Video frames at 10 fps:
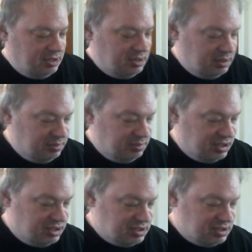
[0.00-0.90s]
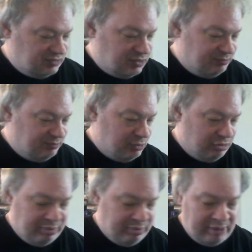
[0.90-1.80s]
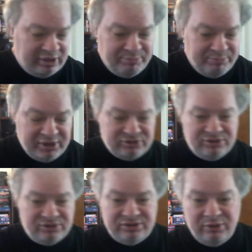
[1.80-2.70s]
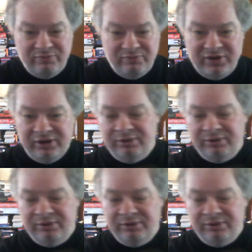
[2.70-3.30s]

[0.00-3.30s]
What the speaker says: because it's from Republic Pictures Home Video,